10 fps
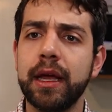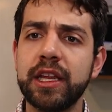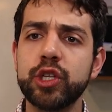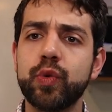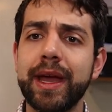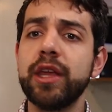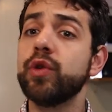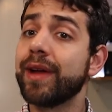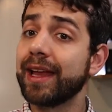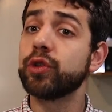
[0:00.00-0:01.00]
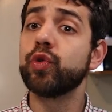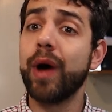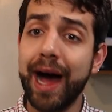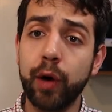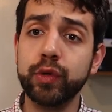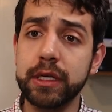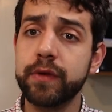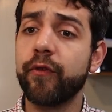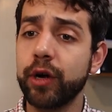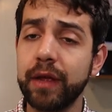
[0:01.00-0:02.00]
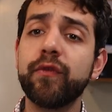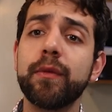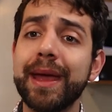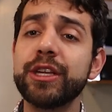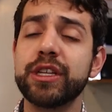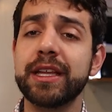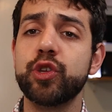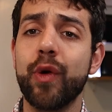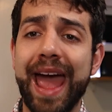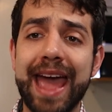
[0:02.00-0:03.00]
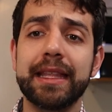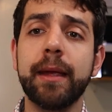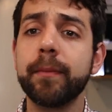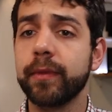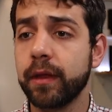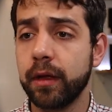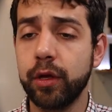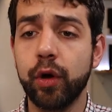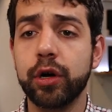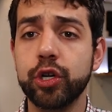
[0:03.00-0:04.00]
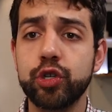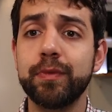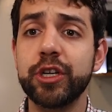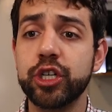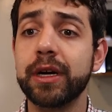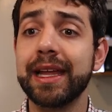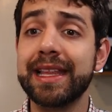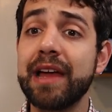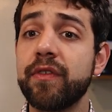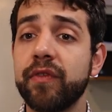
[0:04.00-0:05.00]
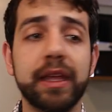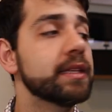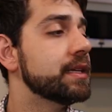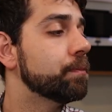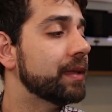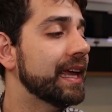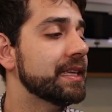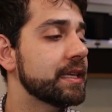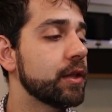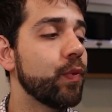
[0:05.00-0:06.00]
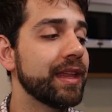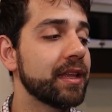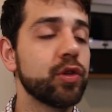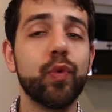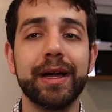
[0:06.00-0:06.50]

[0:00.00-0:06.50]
In this way, you can do audits for the information that you are adding in order to be sure that everything's in place in the way that